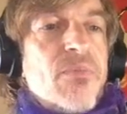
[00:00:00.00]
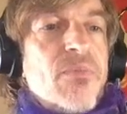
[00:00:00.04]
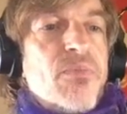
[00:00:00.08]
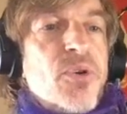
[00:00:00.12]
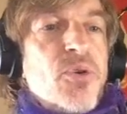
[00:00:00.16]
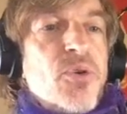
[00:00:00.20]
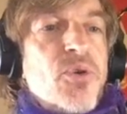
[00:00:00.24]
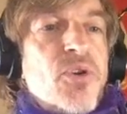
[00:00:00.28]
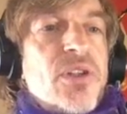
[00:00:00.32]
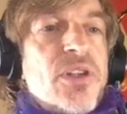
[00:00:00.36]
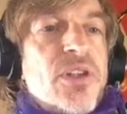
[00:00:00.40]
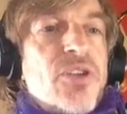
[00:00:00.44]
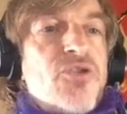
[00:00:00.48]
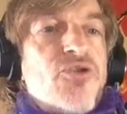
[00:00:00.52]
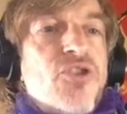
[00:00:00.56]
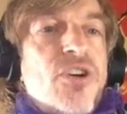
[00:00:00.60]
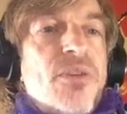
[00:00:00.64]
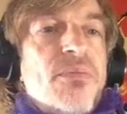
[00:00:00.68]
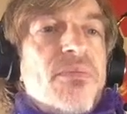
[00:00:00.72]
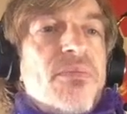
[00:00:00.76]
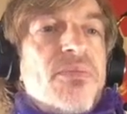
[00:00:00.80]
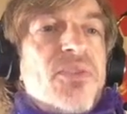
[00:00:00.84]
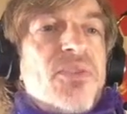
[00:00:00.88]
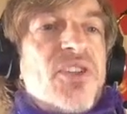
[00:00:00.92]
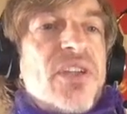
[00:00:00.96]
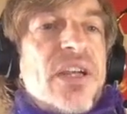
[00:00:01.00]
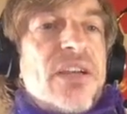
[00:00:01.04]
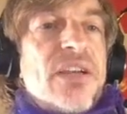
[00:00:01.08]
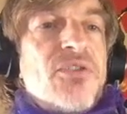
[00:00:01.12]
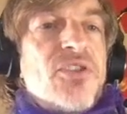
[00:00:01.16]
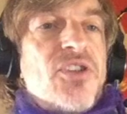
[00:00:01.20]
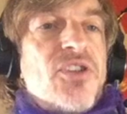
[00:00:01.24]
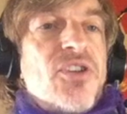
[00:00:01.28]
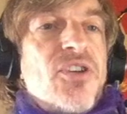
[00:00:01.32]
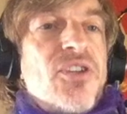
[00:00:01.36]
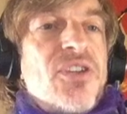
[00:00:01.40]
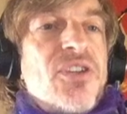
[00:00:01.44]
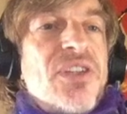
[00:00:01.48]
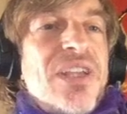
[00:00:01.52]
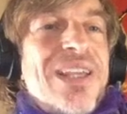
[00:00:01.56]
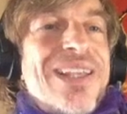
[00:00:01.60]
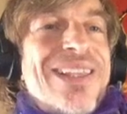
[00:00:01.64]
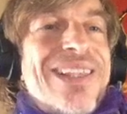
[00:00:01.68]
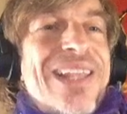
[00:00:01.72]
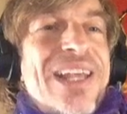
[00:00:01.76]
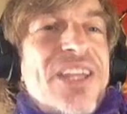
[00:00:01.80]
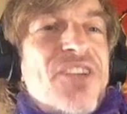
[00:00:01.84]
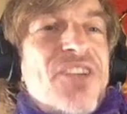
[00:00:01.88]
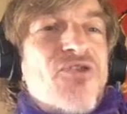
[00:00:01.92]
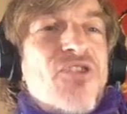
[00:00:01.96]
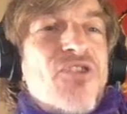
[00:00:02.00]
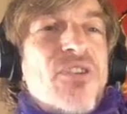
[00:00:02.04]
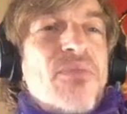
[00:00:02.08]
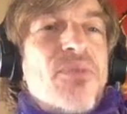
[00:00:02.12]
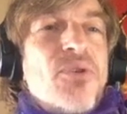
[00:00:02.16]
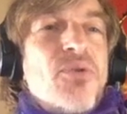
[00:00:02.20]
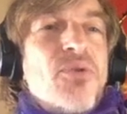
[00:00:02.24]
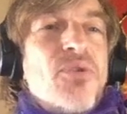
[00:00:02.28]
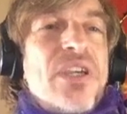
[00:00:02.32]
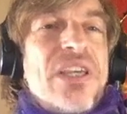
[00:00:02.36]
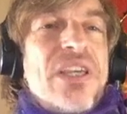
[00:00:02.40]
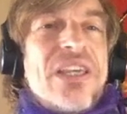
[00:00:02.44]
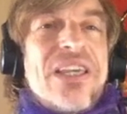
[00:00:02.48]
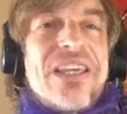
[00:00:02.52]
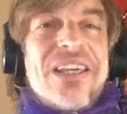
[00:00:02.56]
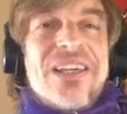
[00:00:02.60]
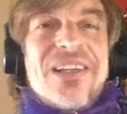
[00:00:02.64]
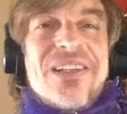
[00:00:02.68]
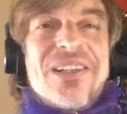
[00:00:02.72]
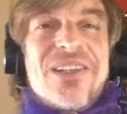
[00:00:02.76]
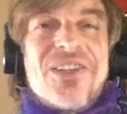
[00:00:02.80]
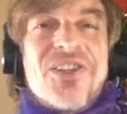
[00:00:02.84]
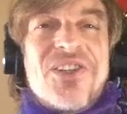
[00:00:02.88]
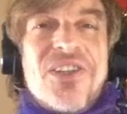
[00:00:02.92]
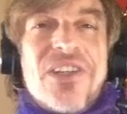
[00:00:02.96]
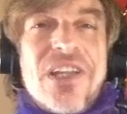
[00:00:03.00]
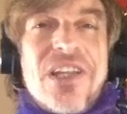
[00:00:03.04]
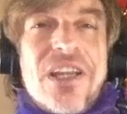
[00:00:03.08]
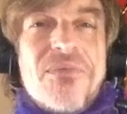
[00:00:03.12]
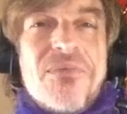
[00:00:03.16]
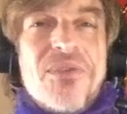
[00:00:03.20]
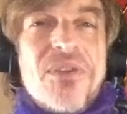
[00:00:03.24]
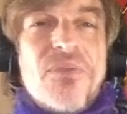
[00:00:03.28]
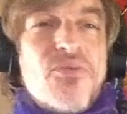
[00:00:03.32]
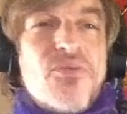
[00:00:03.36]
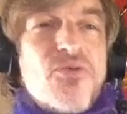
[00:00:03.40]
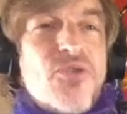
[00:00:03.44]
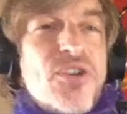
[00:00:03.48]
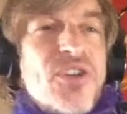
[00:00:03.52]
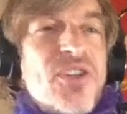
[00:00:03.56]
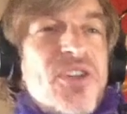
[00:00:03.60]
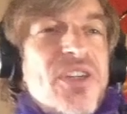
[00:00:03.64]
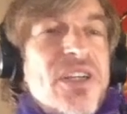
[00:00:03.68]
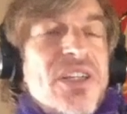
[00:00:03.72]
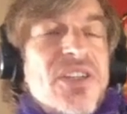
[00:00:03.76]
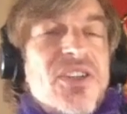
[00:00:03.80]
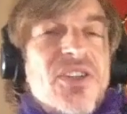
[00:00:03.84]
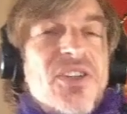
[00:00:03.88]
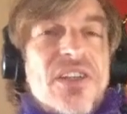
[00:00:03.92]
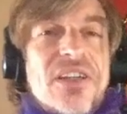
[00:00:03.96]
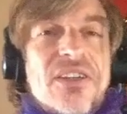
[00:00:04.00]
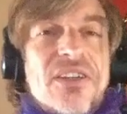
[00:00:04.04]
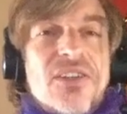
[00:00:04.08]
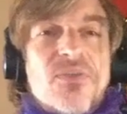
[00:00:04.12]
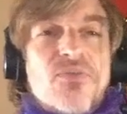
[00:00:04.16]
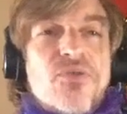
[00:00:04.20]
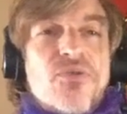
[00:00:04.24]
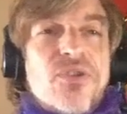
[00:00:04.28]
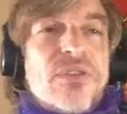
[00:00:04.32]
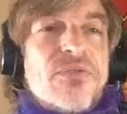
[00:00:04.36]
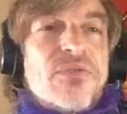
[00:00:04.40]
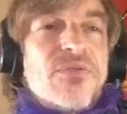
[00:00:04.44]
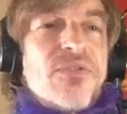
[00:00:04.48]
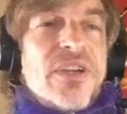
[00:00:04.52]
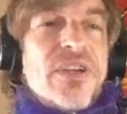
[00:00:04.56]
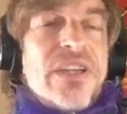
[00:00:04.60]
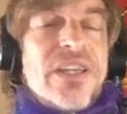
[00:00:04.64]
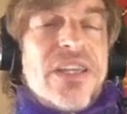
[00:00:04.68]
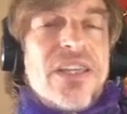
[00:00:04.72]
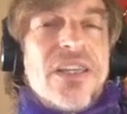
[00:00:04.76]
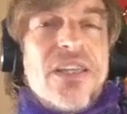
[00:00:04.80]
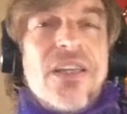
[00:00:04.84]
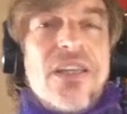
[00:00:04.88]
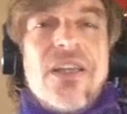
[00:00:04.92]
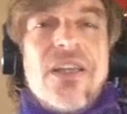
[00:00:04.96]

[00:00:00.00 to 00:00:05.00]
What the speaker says: Buchla drum, sounds good. Electric Boogie Eel is the name of the preset, sounds pretty funky.